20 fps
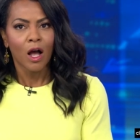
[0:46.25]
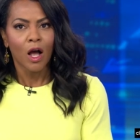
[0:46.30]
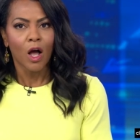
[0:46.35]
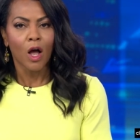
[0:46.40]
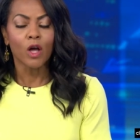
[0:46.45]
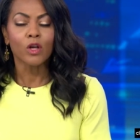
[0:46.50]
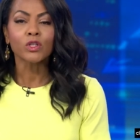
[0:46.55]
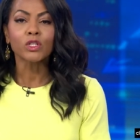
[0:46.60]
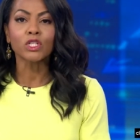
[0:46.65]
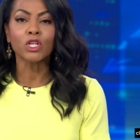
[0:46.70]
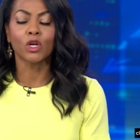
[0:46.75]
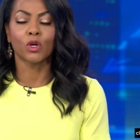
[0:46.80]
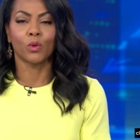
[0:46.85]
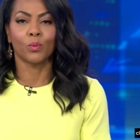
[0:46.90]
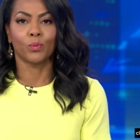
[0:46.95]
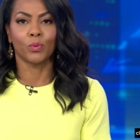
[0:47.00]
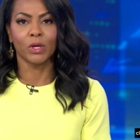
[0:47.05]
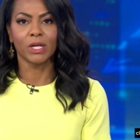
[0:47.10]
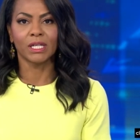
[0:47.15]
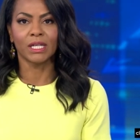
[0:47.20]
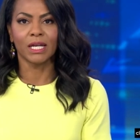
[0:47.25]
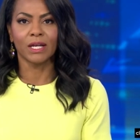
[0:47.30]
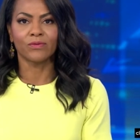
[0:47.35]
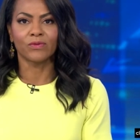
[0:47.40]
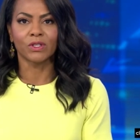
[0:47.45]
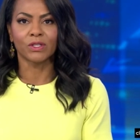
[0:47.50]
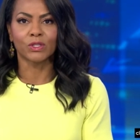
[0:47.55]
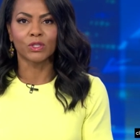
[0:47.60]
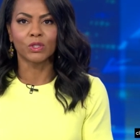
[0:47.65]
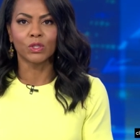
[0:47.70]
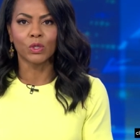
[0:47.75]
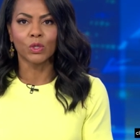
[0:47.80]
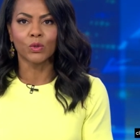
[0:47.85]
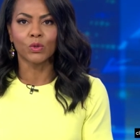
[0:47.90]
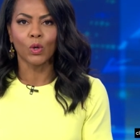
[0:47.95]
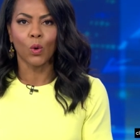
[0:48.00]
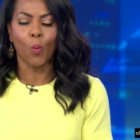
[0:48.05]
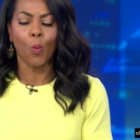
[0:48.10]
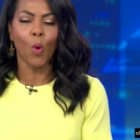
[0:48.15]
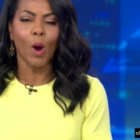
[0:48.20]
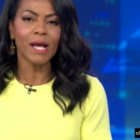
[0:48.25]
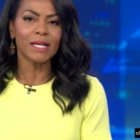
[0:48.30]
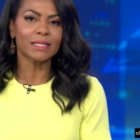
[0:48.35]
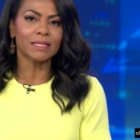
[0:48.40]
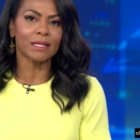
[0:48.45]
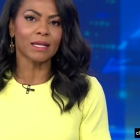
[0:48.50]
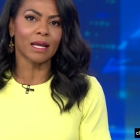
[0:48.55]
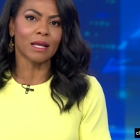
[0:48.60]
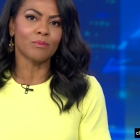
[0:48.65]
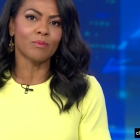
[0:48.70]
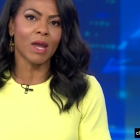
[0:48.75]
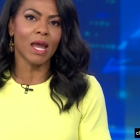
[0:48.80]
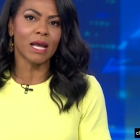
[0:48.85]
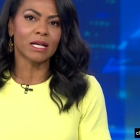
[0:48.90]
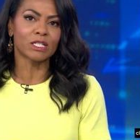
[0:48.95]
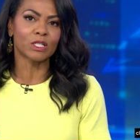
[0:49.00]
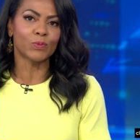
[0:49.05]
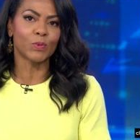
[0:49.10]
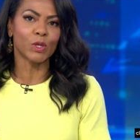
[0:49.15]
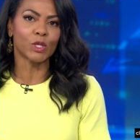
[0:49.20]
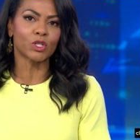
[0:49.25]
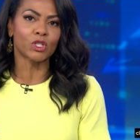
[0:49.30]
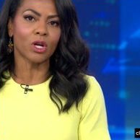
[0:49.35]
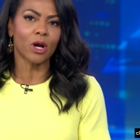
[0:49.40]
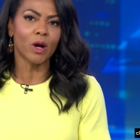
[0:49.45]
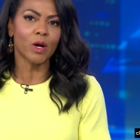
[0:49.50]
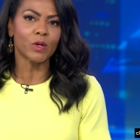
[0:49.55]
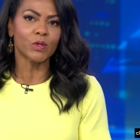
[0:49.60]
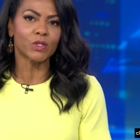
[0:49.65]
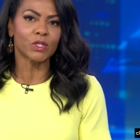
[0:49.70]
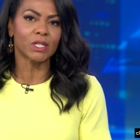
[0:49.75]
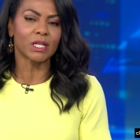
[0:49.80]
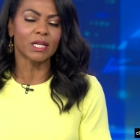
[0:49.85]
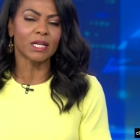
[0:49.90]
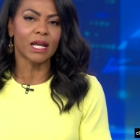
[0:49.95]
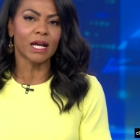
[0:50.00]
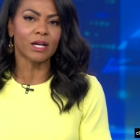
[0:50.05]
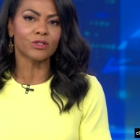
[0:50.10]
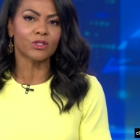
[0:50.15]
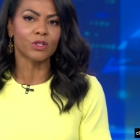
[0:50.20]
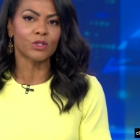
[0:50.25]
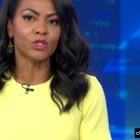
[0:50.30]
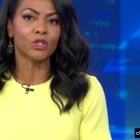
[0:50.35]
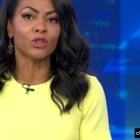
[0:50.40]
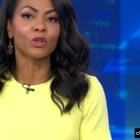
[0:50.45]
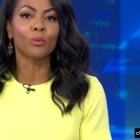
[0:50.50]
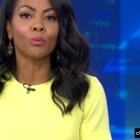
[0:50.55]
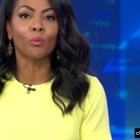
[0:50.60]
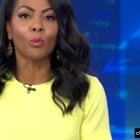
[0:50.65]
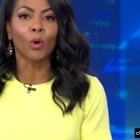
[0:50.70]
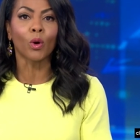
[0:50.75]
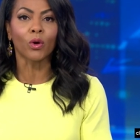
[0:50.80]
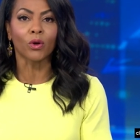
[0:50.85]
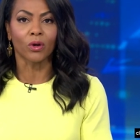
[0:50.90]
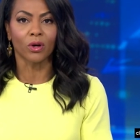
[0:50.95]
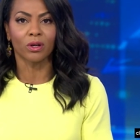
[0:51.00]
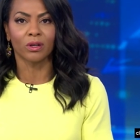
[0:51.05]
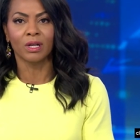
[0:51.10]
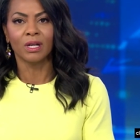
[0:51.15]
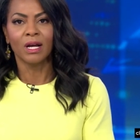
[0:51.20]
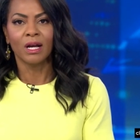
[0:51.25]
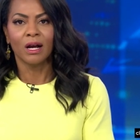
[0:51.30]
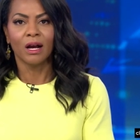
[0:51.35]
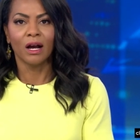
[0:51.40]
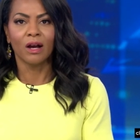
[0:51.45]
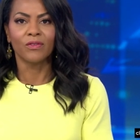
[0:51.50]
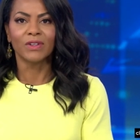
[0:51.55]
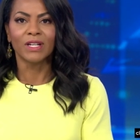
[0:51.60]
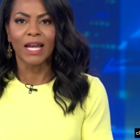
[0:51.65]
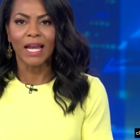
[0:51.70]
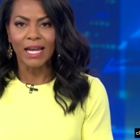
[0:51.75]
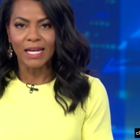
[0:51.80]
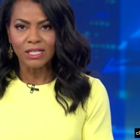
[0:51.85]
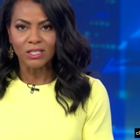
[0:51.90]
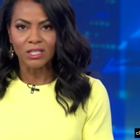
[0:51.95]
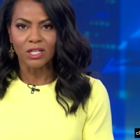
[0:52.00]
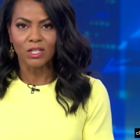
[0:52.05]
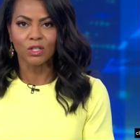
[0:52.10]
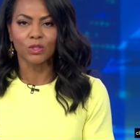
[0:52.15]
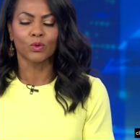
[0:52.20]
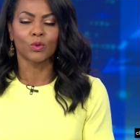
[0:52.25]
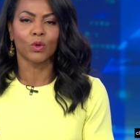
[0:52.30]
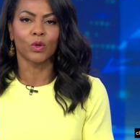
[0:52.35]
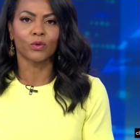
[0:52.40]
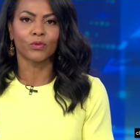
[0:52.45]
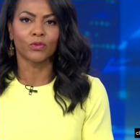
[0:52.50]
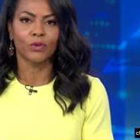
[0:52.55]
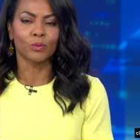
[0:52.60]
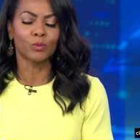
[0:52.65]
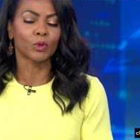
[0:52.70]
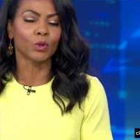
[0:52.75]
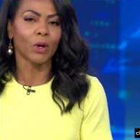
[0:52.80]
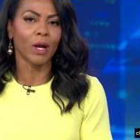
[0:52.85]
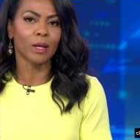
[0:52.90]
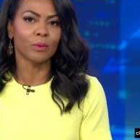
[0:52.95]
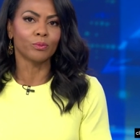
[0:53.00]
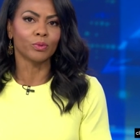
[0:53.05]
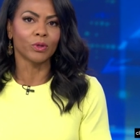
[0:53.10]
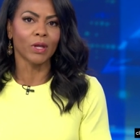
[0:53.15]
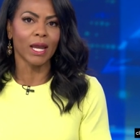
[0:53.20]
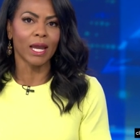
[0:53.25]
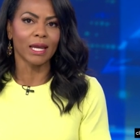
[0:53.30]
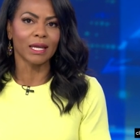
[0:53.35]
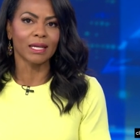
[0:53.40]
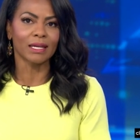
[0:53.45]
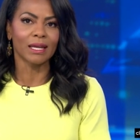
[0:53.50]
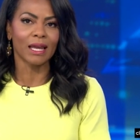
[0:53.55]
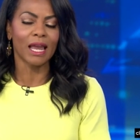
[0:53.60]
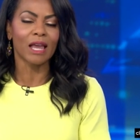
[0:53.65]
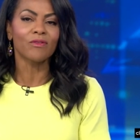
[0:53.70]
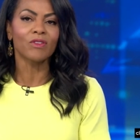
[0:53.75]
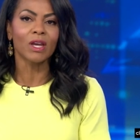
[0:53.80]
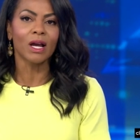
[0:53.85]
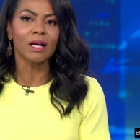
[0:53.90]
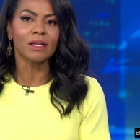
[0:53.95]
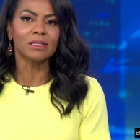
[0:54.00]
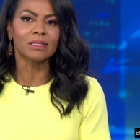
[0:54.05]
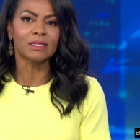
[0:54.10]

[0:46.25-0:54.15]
Also breaking this noon, a Westland man has been charged in connection to the murder of an 18-year-old from Grand Blanc. Avion